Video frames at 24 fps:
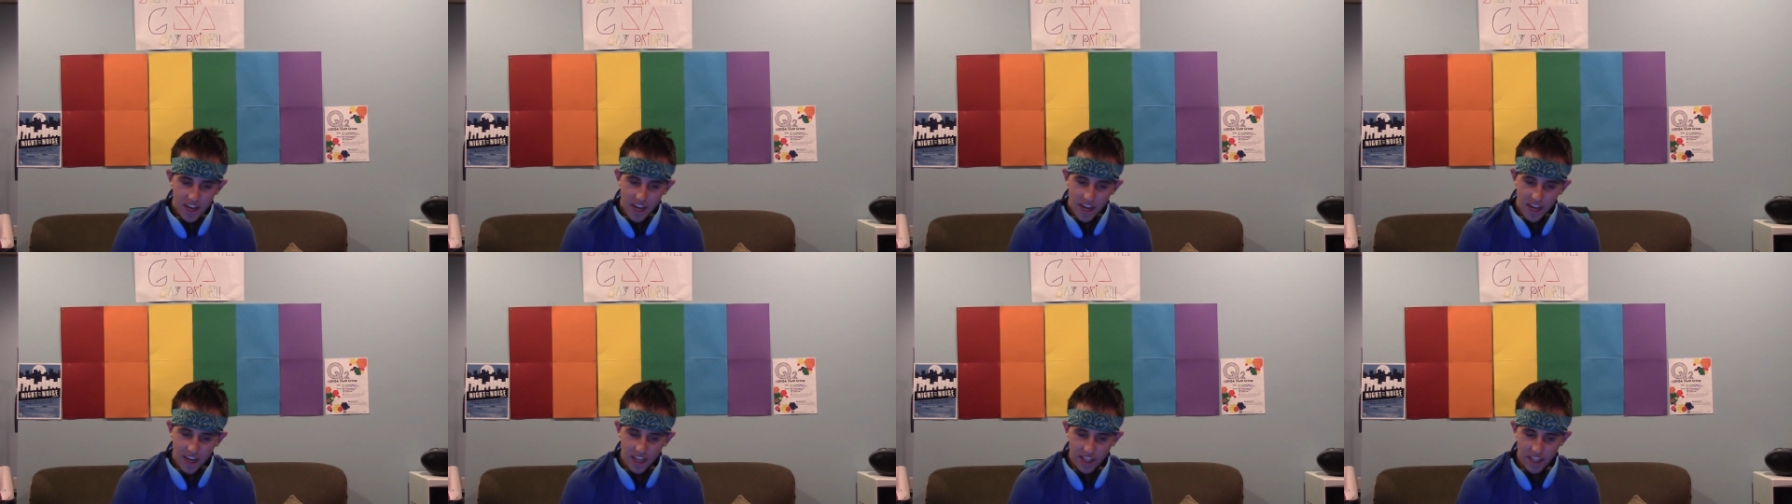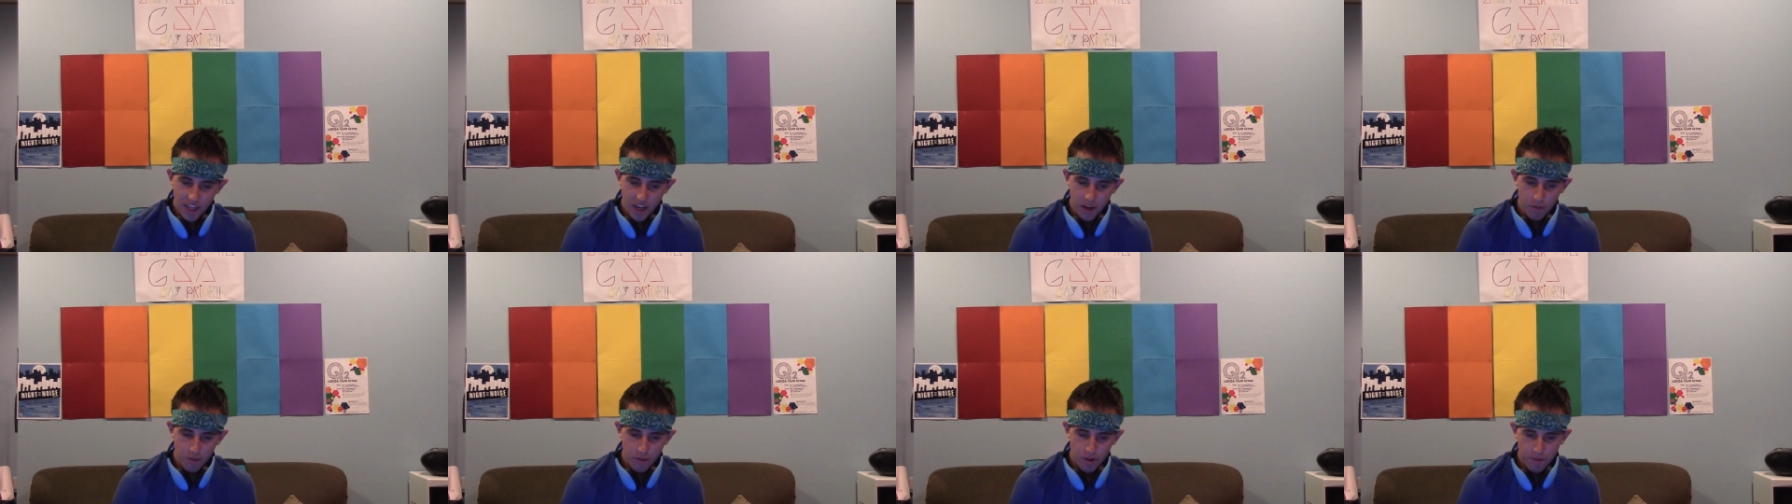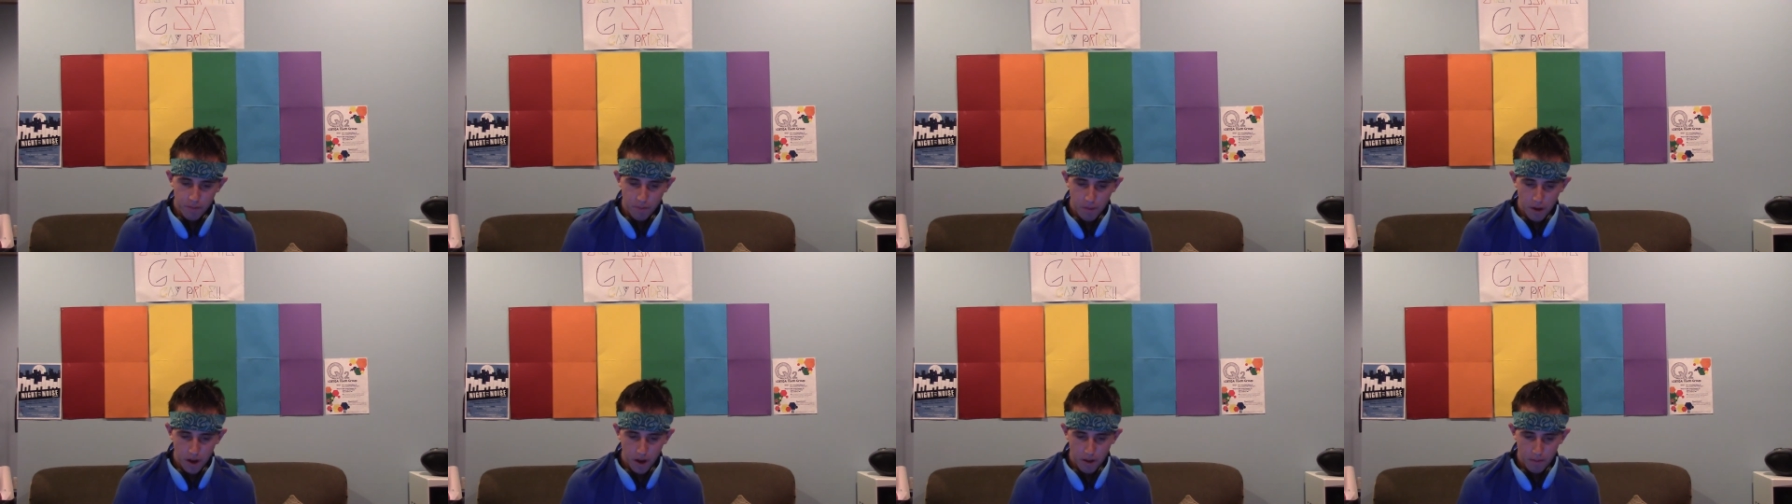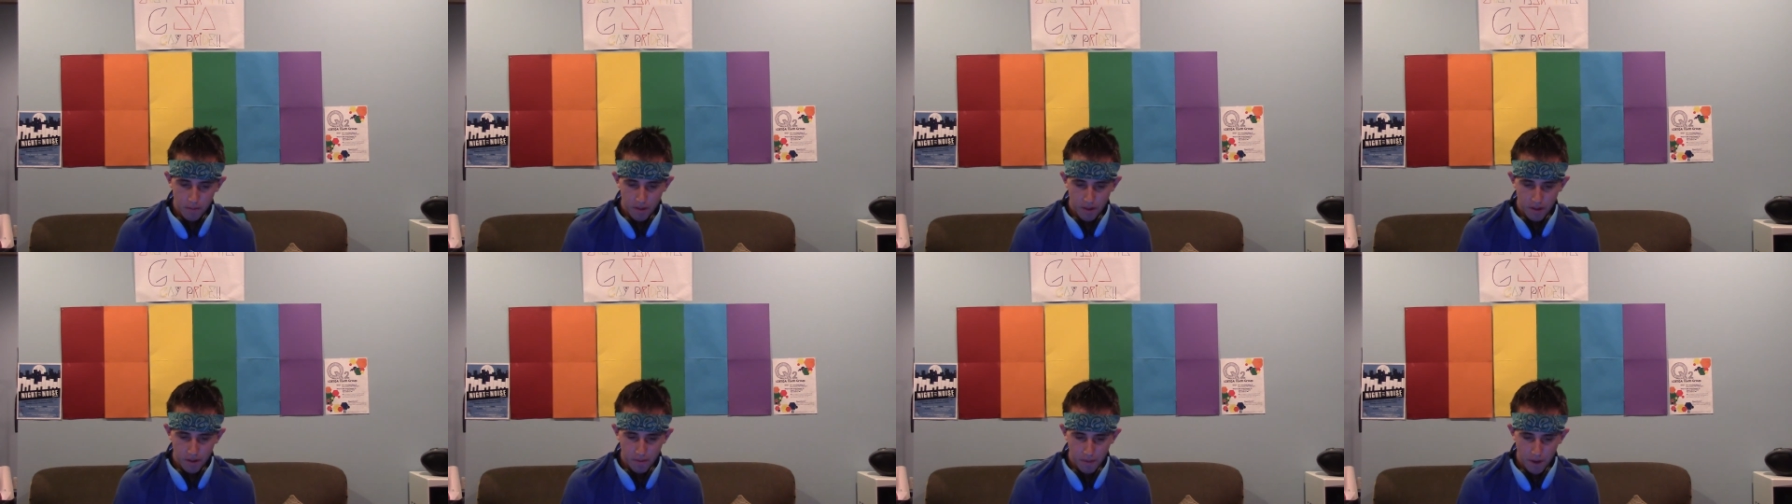He didn't
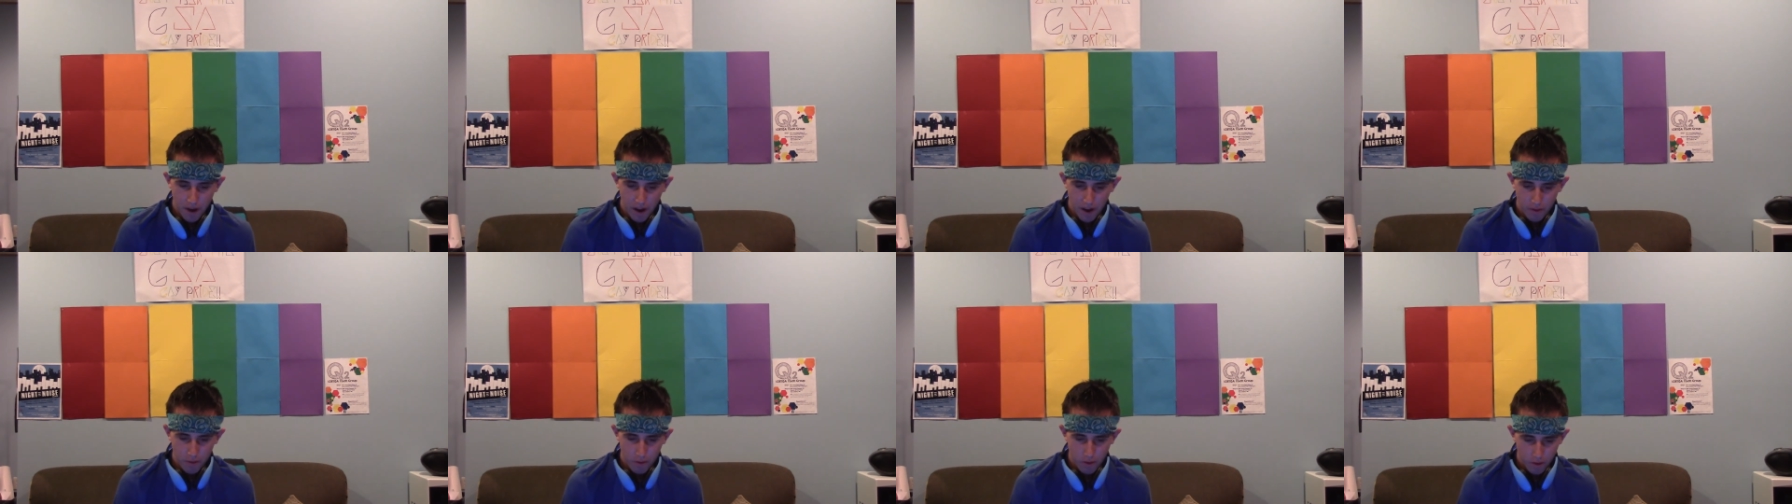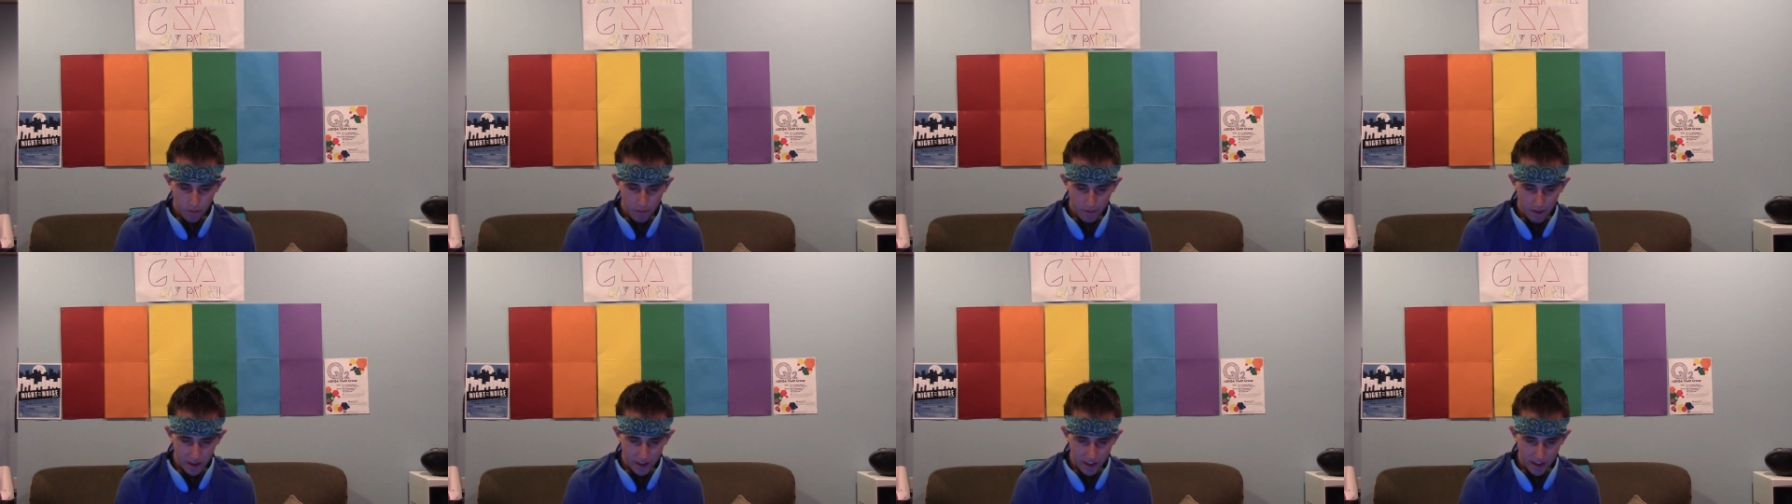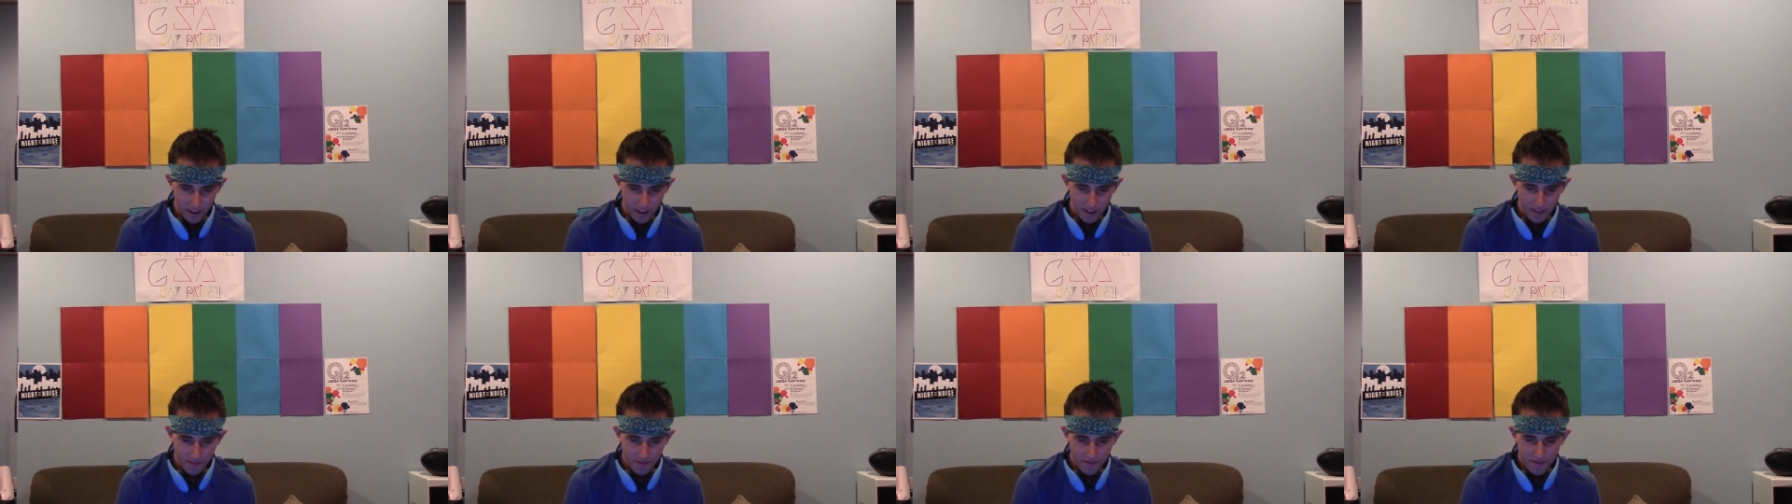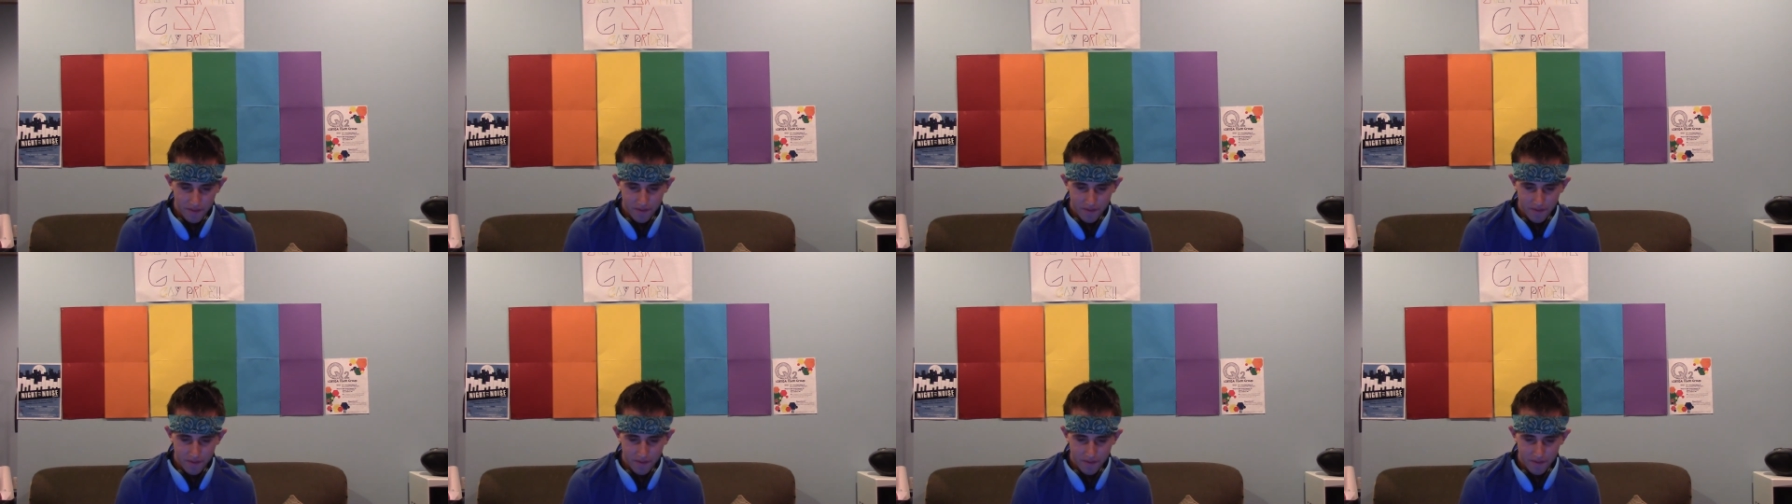respond, but smiled real big.